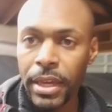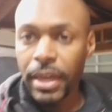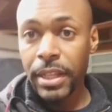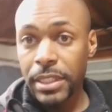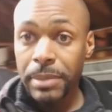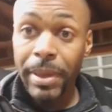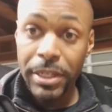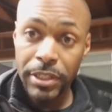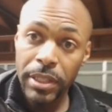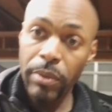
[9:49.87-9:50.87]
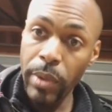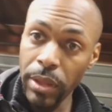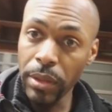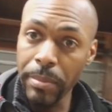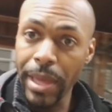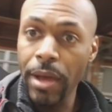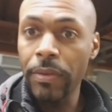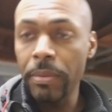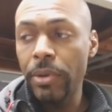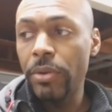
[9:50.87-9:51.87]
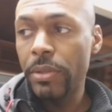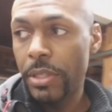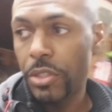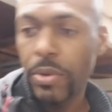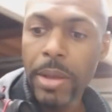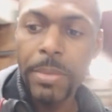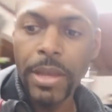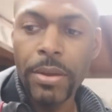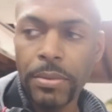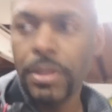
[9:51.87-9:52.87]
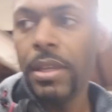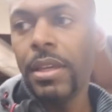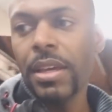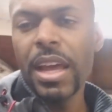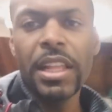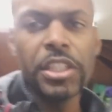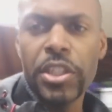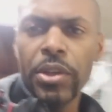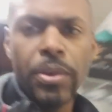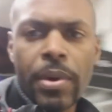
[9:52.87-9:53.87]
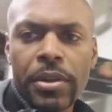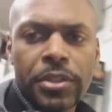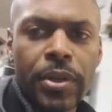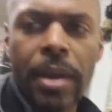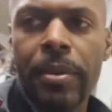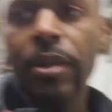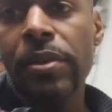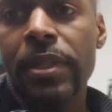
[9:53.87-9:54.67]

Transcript: And especially the one on the bow of the boat is strapped down. I didn't show you all strapping those